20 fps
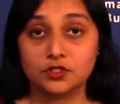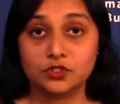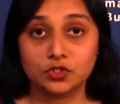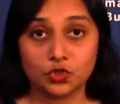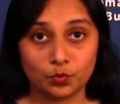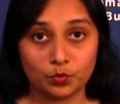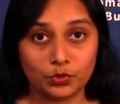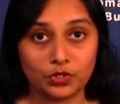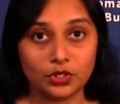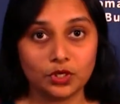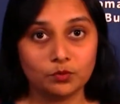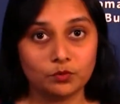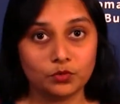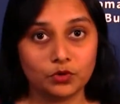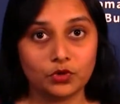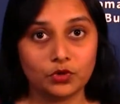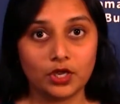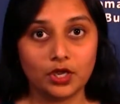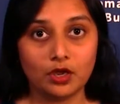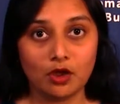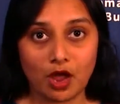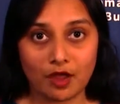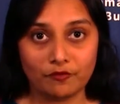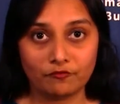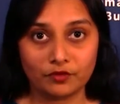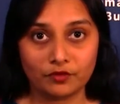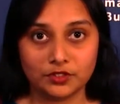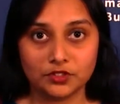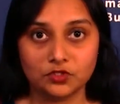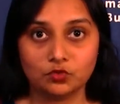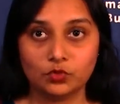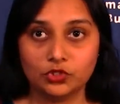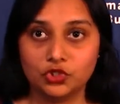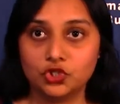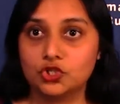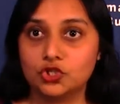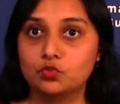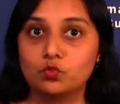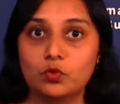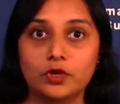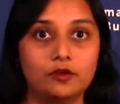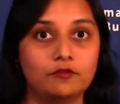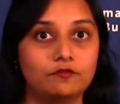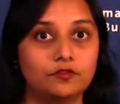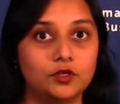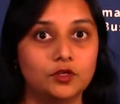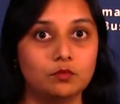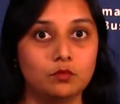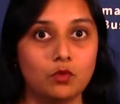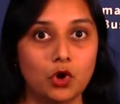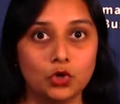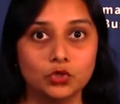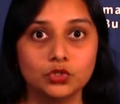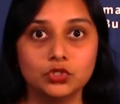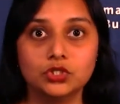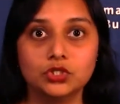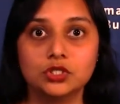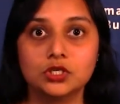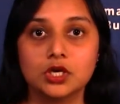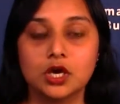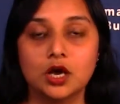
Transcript: the Supercomputing Conference, which is one of the most